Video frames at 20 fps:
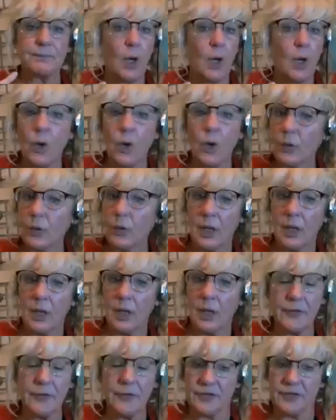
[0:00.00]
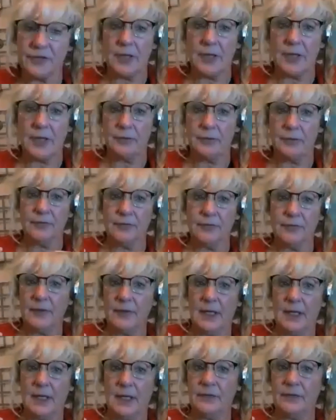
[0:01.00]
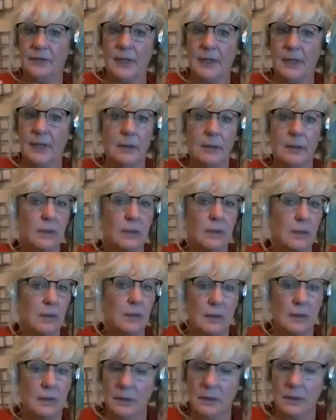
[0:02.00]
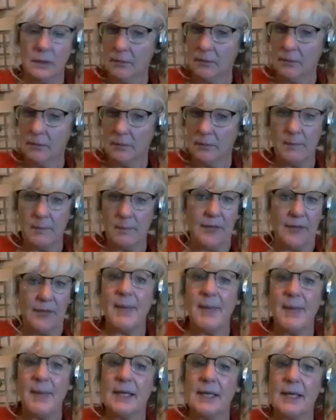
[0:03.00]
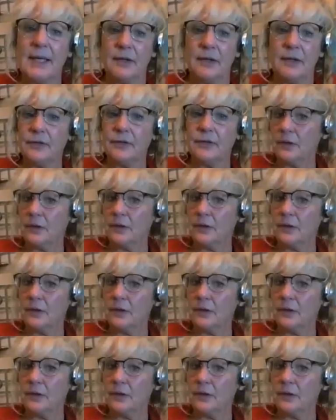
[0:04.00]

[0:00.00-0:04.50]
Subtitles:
a whole other set of things like mathematics,